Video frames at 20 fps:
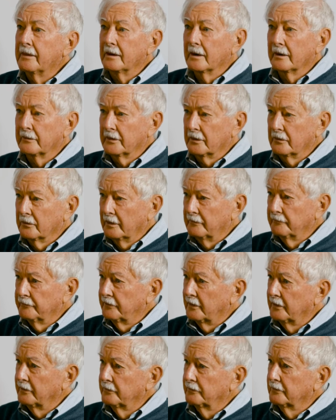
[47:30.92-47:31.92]
the other
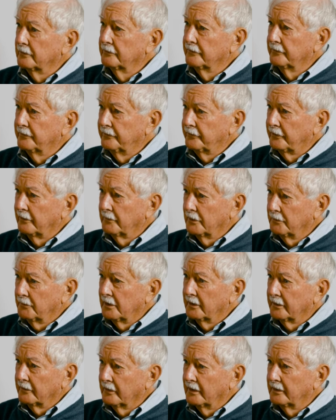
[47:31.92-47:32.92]
grandfather of some of
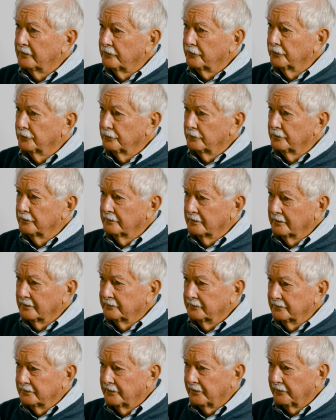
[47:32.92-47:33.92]
my
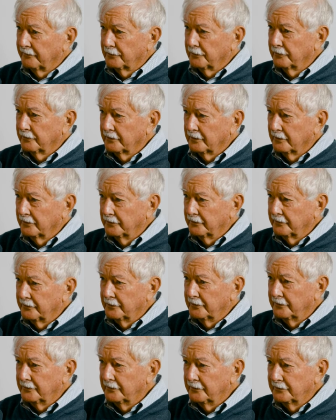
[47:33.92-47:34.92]
grandchildren, Xavier and
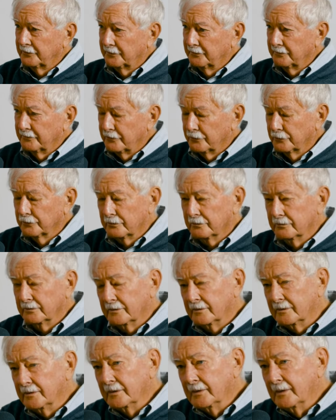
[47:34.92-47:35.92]
Lucy's children,
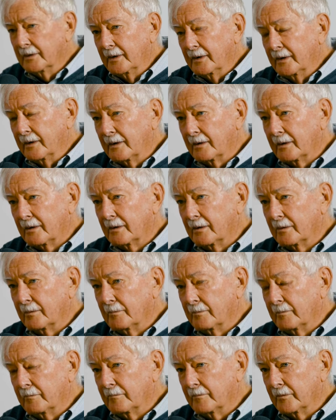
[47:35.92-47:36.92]

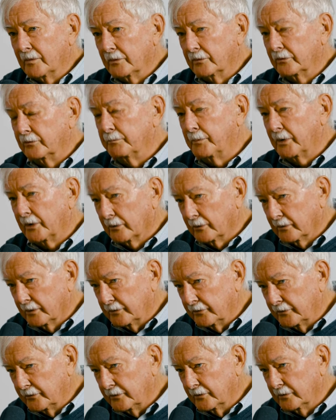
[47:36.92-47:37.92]
um, who's
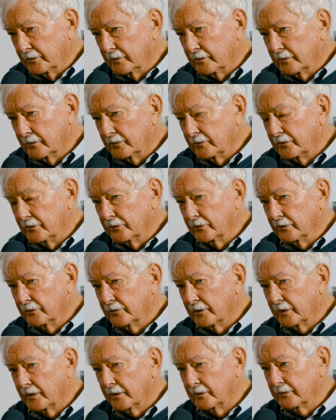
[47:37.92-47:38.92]
perished in
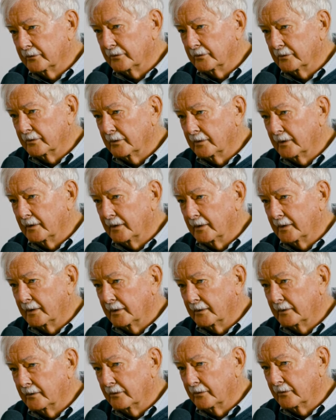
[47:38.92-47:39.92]

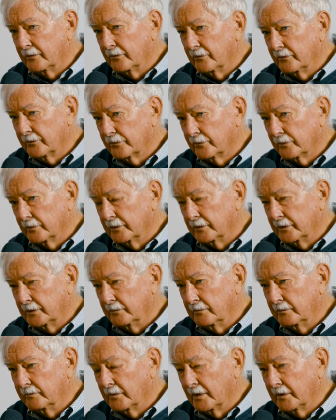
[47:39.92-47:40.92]

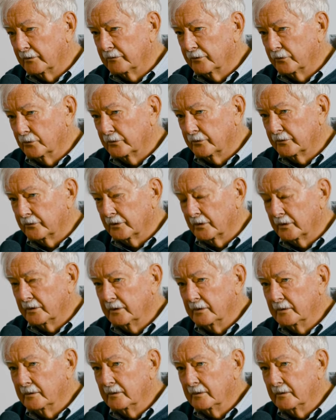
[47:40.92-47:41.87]
2003, unfortunately.